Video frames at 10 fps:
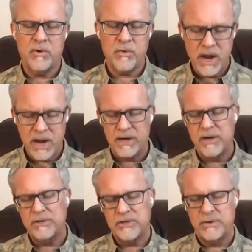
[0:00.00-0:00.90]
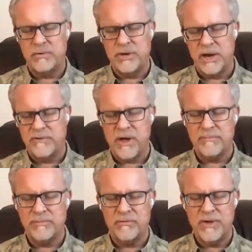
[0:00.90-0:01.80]
a great and astute kind of
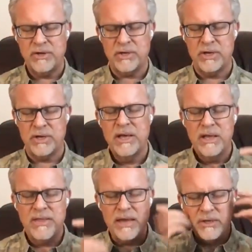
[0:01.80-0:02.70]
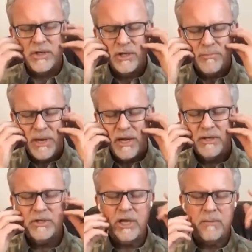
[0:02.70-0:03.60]
observation, that just
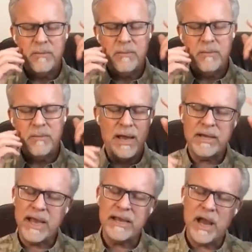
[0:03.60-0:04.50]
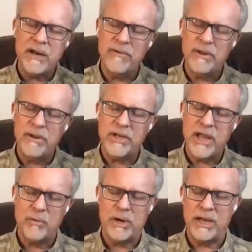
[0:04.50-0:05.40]
because in my mind I kind of
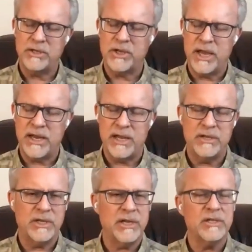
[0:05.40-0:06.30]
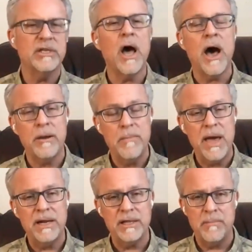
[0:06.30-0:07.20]
understand what anxiety is, it doesn't
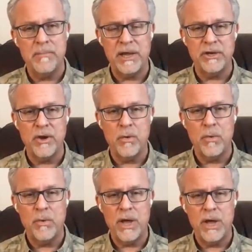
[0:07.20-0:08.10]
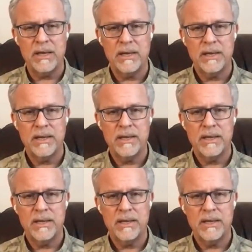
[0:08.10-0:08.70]
automatically make it go away.